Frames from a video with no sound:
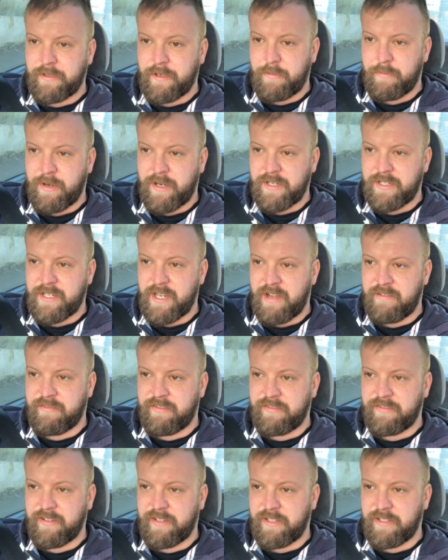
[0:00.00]
amongst
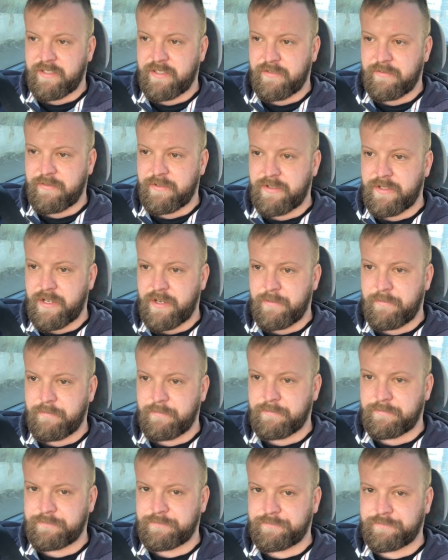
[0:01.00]
other things. So, I'm
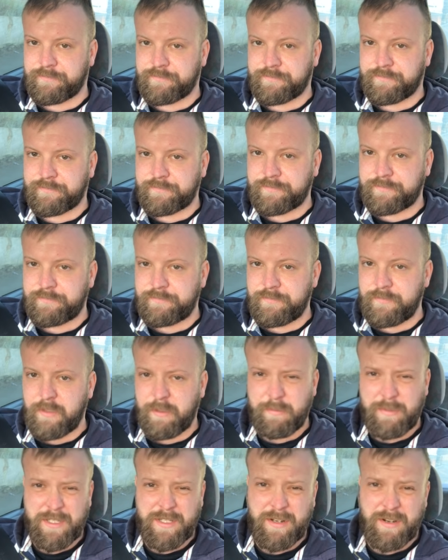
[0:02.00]

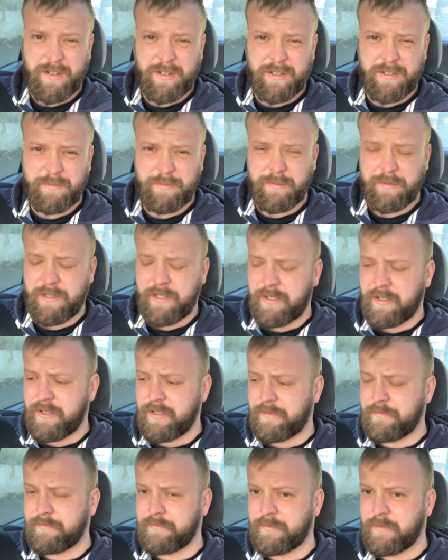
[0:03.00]
a bit tired this morning,
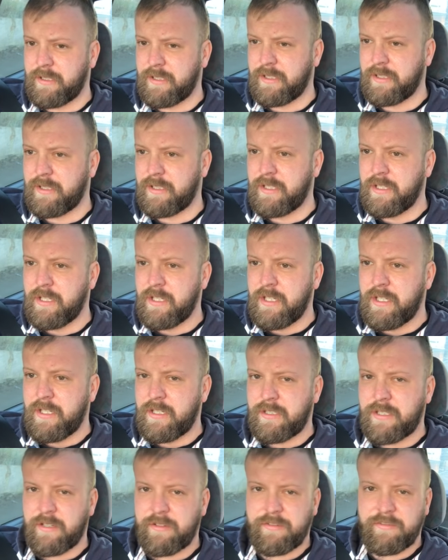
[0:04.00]
guys.
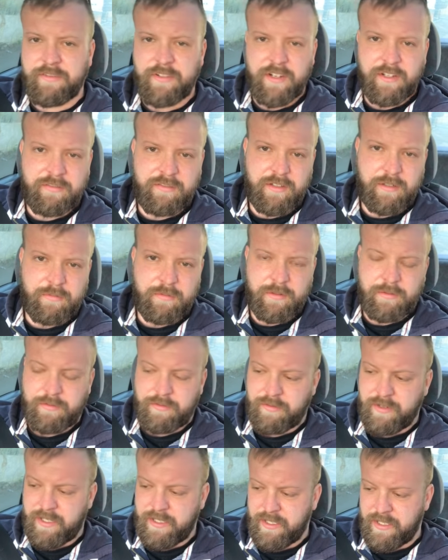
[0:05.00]
So, the first thing I want to
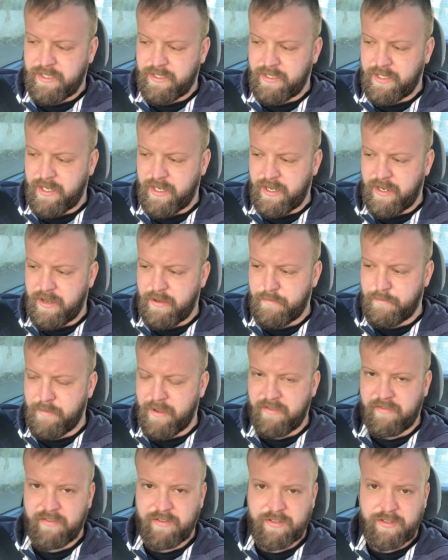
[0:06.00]
address is their
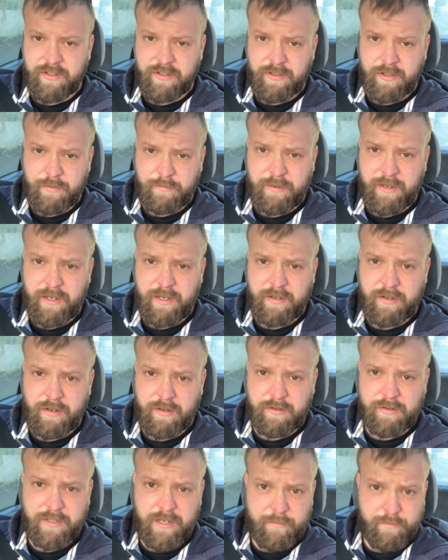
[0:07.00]
method to stopping
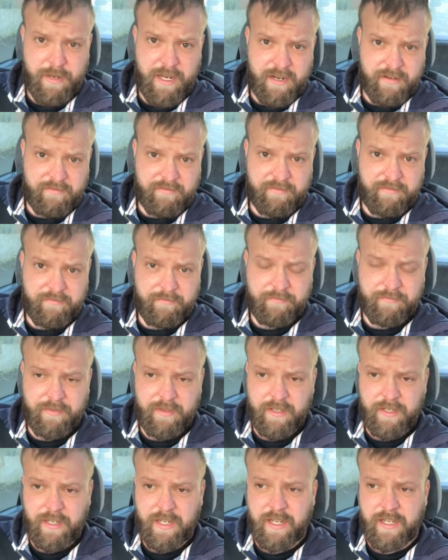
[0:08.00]
dogs that mouth.
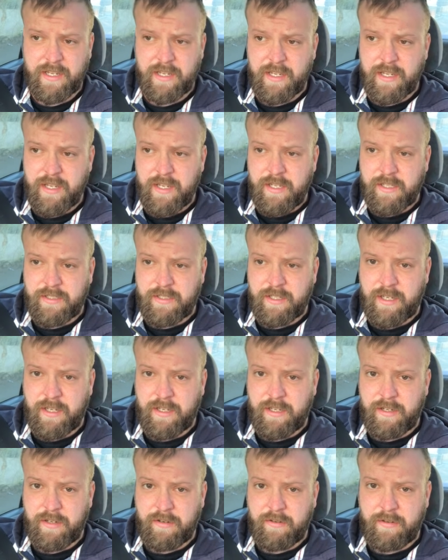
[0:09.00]
Okay,
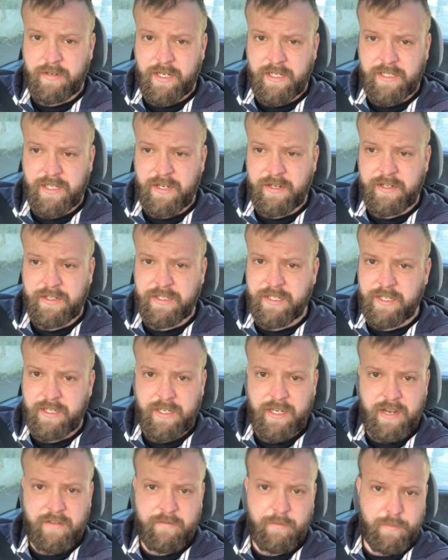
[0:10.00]
so they tell you to
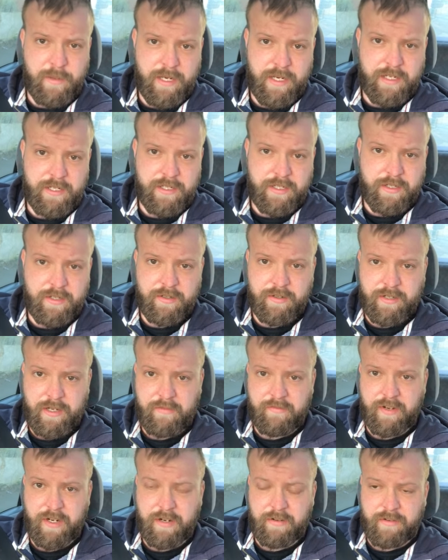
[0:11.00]
never punish the dog,
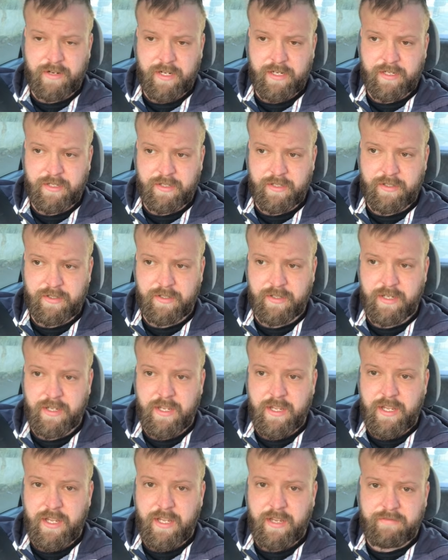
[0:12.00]
never correct the dog.
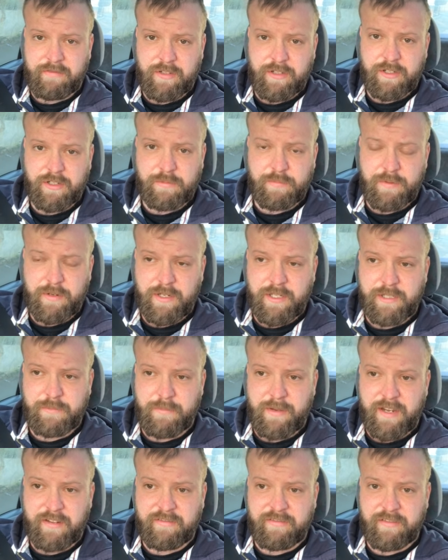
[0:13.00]
If the dog's putting
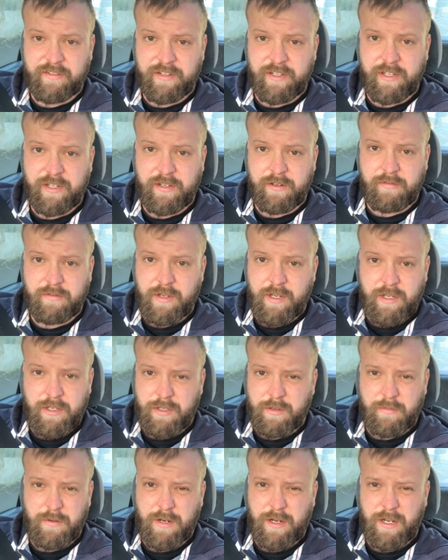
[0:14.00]
its mouth on you,
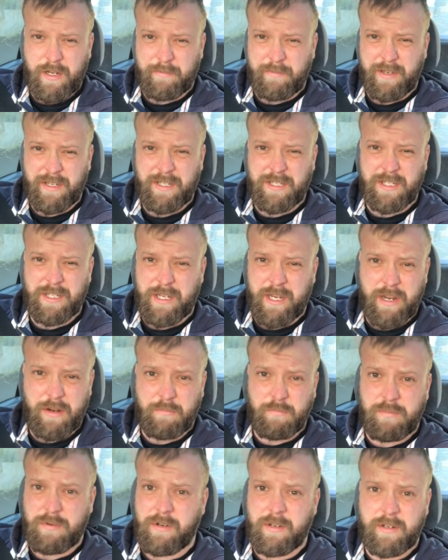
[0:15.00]
do a high pitched
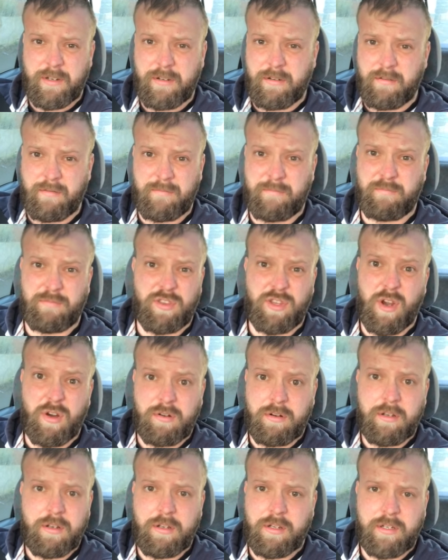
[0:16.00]
yelp like your
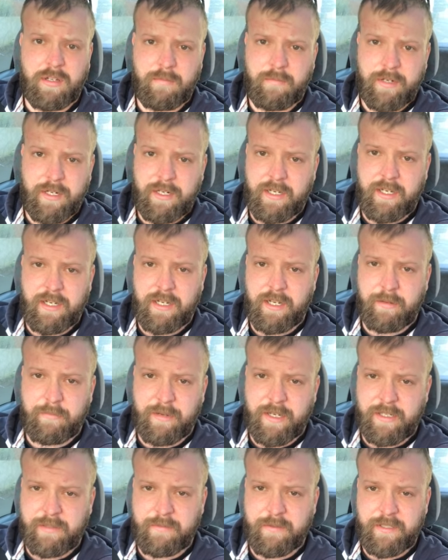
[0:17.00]
dog, like you're one of their litter
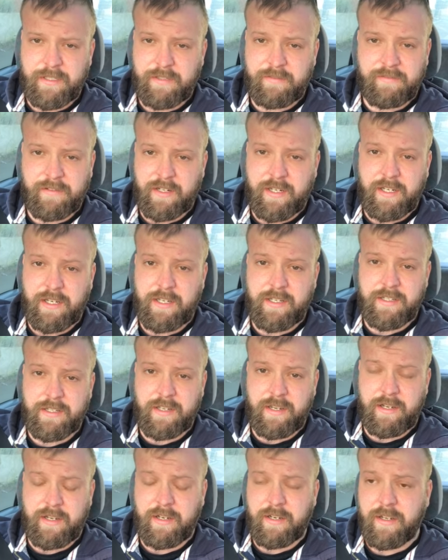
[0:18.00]
mates, which is fucking
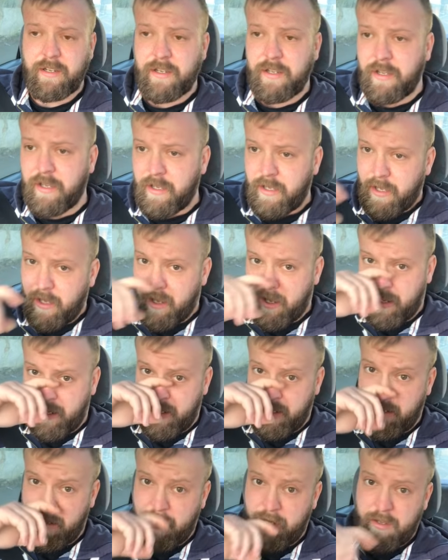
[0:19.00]
insane,
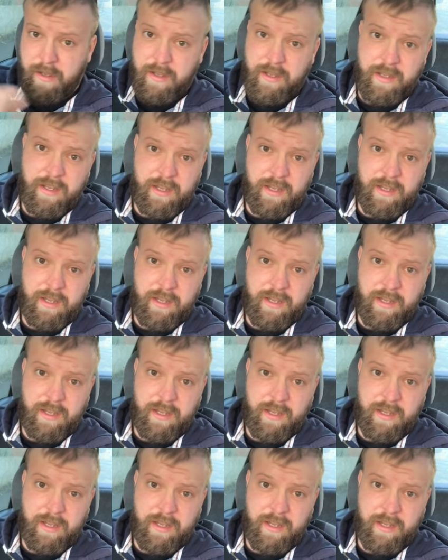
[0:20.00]
to